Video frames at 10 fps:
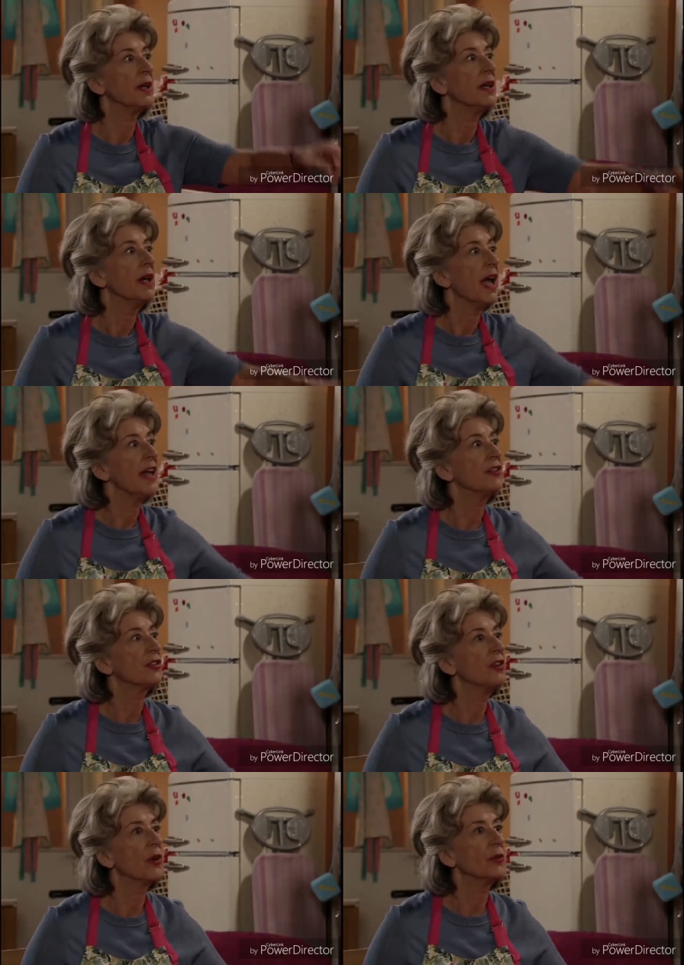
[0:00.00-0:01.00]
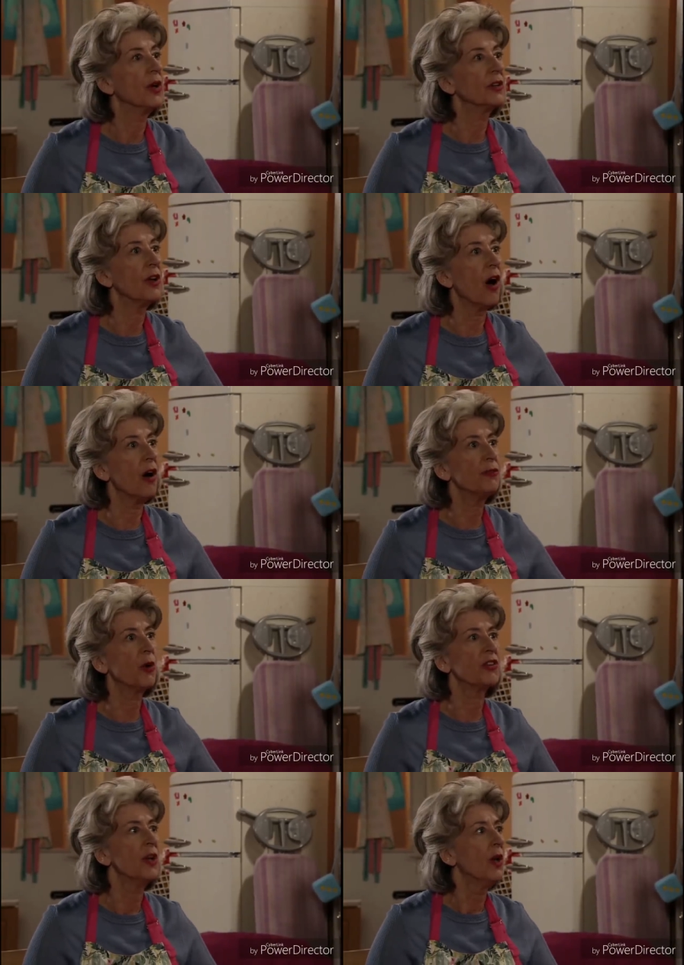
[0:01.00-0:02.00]
me. He does not run off.
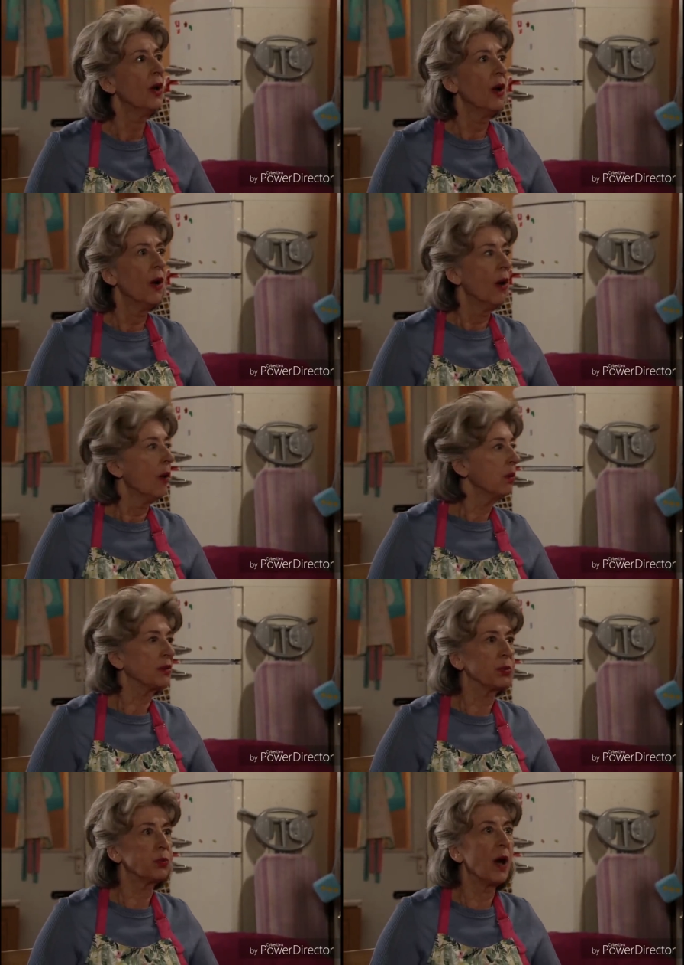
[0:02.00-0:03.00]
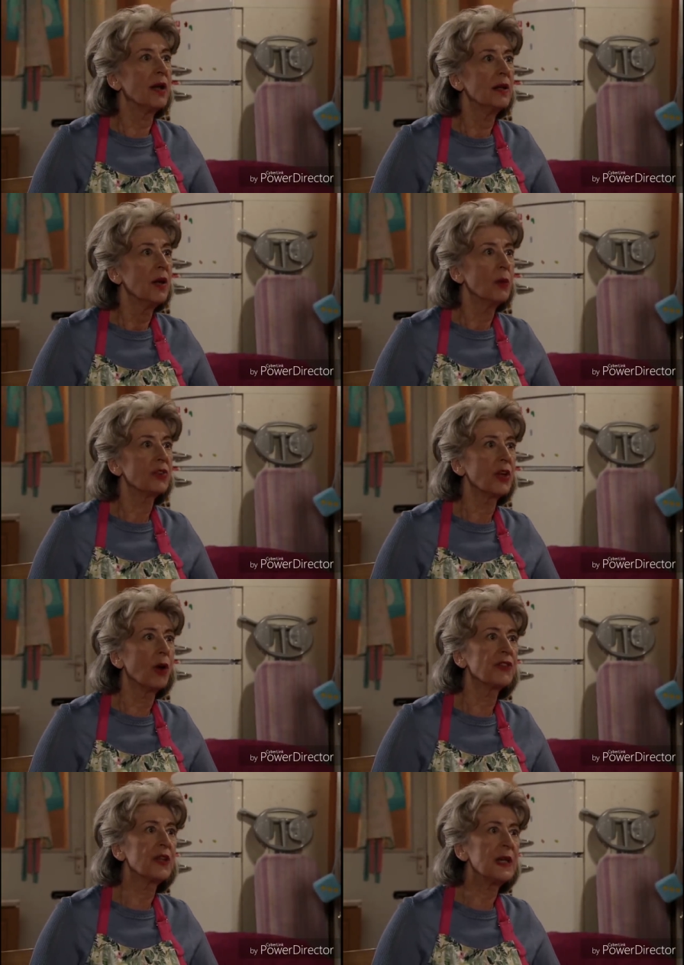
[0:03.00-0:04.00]
Was... What... Was he
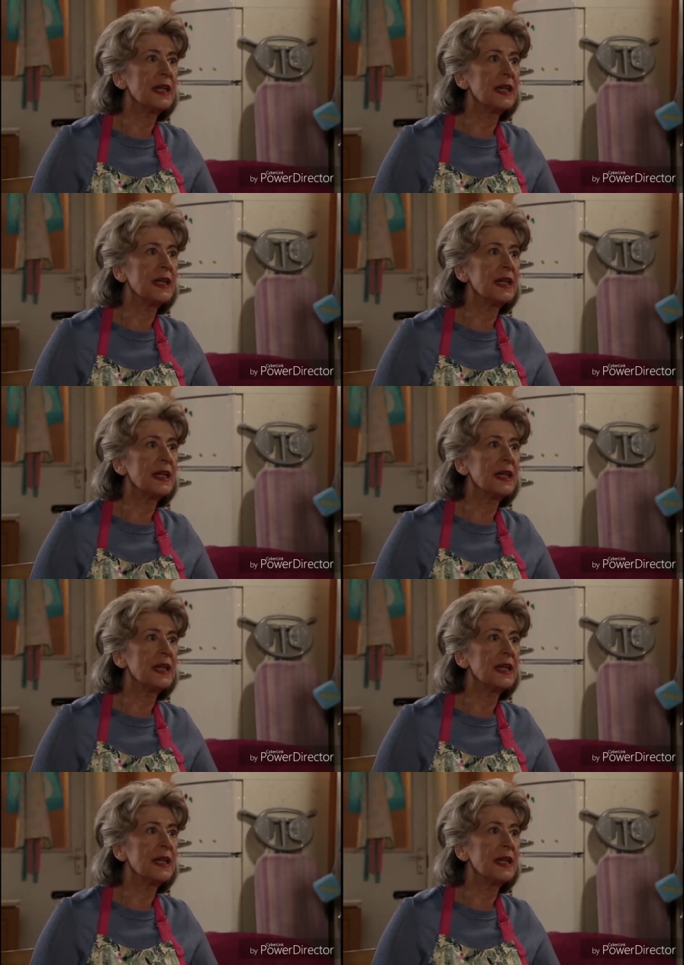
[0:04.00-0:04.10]
off the